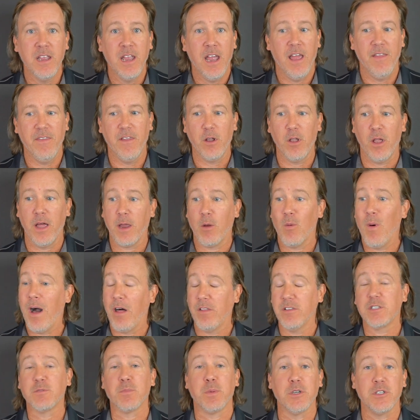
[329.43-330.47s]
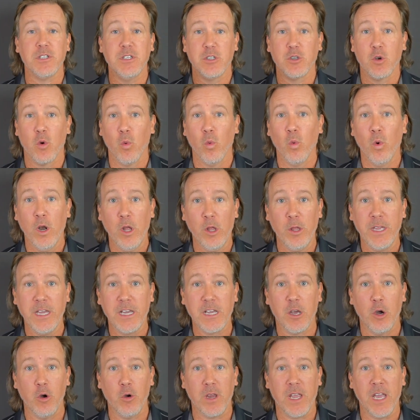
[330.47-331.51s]
And they're like, wow, this person's really a
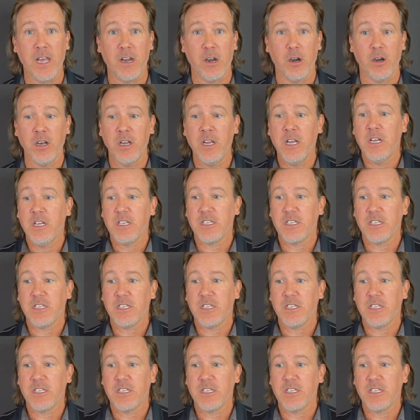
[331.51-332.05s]
go-getter.